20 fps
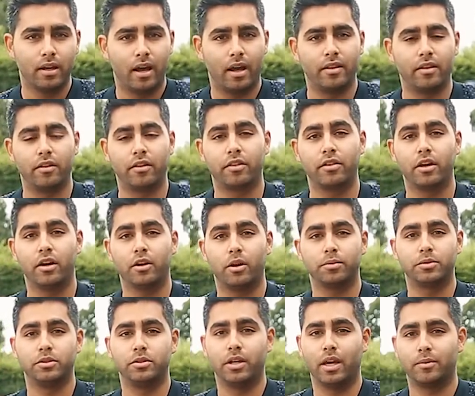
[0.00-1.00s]
and then the third
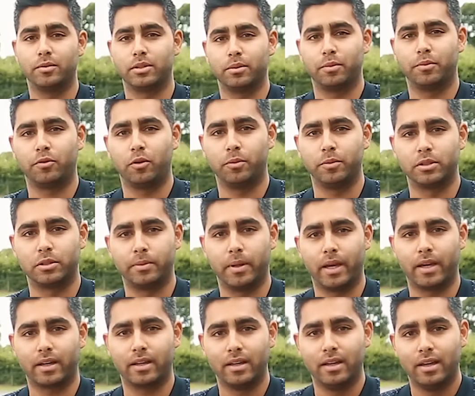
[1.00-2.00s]
option you had was a performance
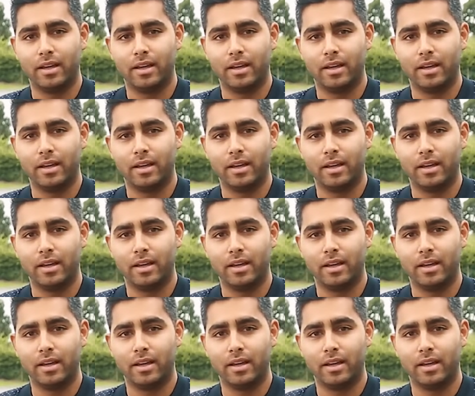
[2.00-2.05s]
spec.